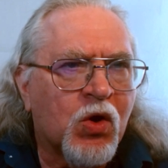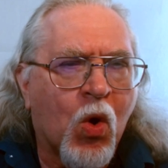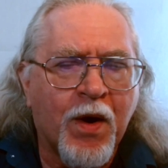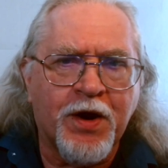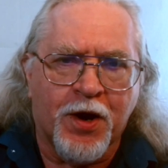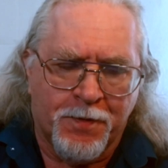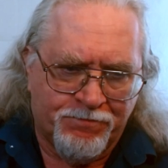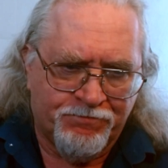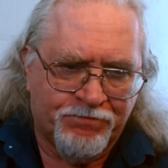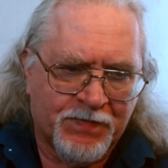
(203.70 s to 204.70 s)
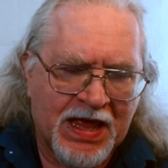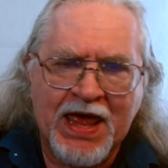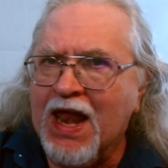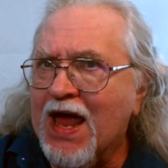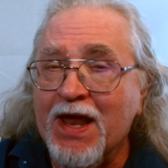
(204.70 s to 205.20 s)
Corner.
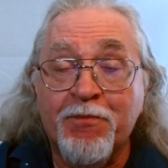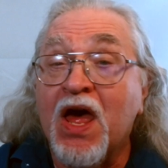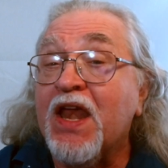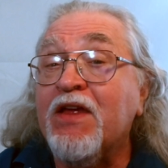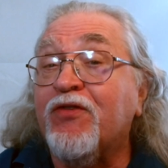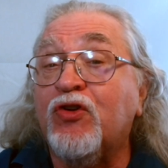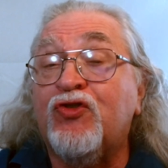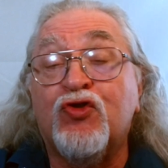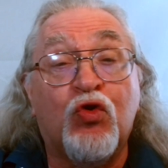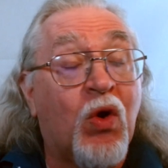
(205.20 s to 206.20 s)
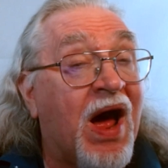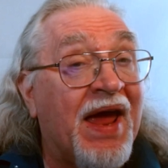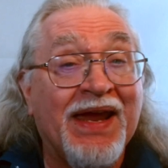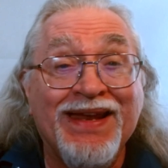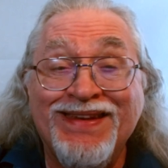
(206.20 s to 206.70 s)
And I am not even
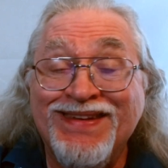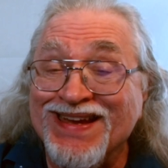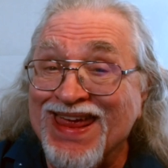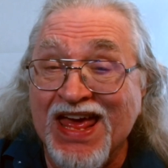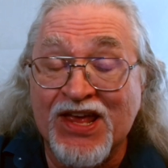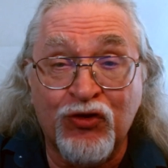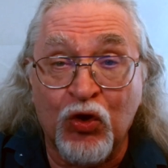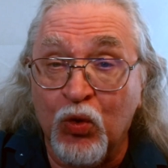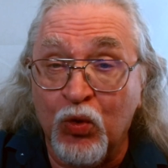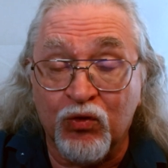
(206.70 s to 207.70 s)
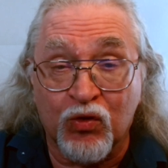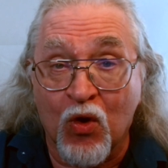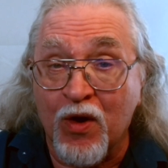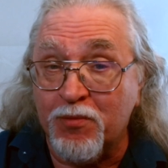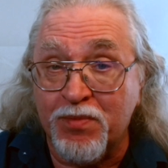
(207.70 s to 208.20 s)
trying to guess who's
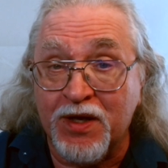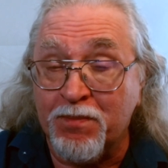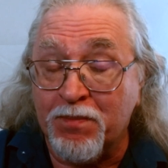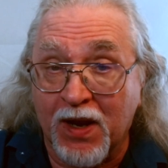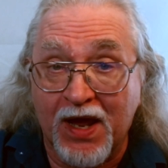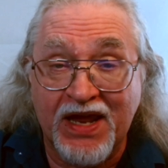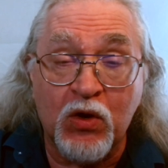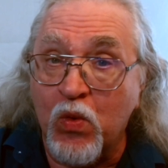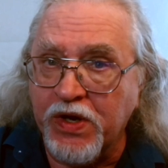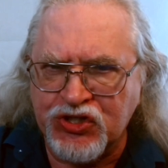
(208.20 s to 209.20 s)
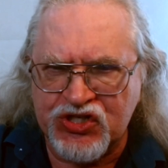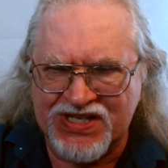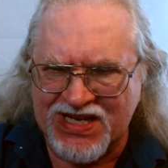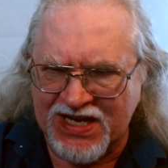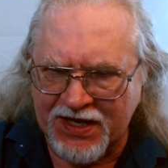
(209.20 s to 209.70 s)
going to be playing which
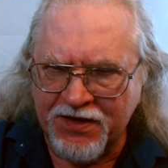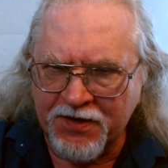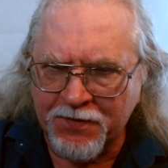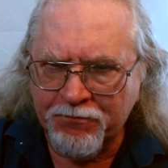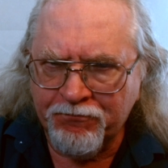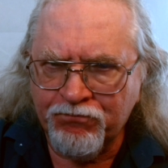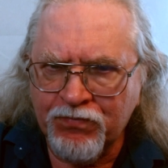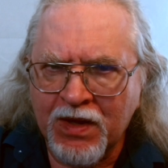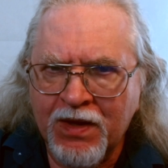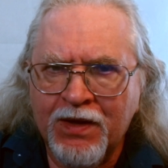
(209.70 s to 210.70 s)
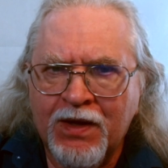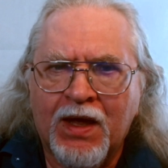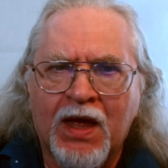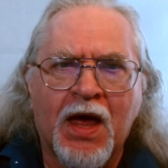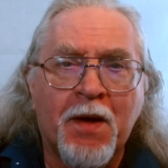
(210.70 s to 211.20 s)
side.
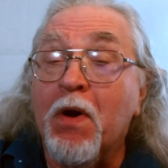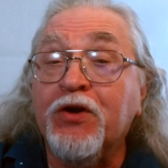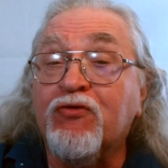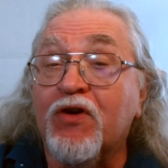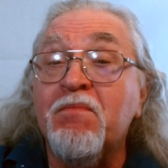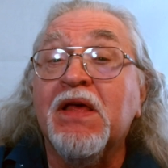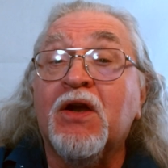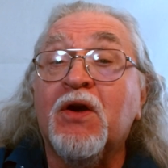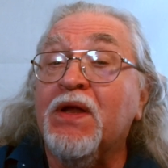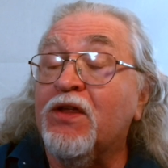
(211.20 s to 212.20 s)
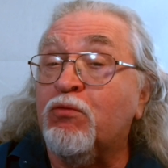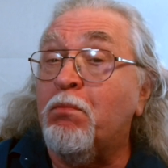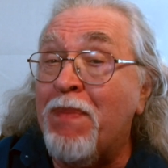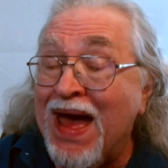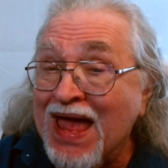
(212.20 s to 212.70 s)
Montre Miller is
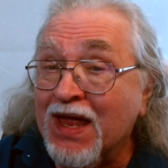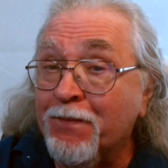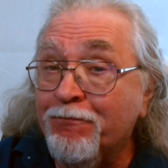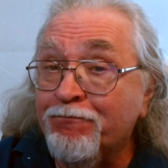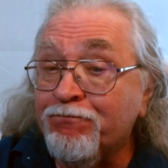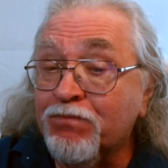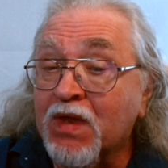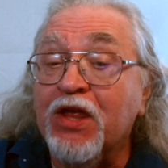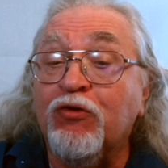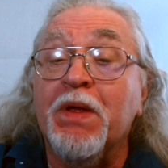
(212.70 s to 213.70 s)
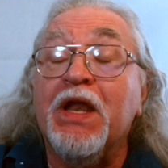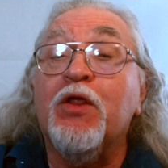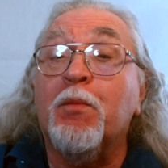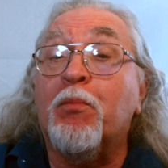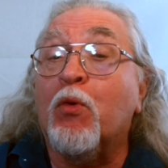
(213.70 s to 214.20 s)
back. He's been in
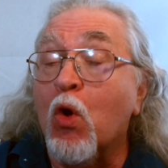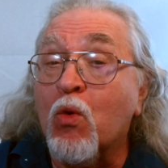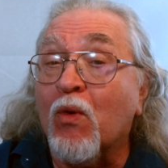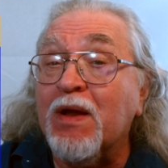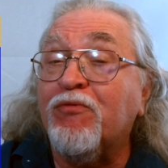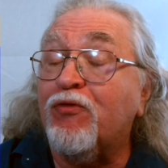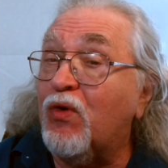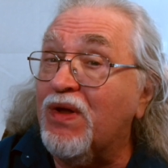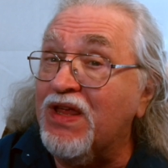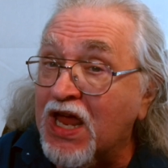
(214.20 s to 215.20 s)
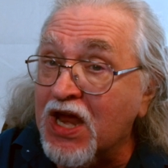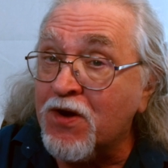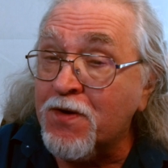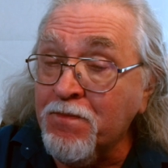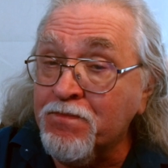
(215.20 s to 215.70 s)
the program for a year.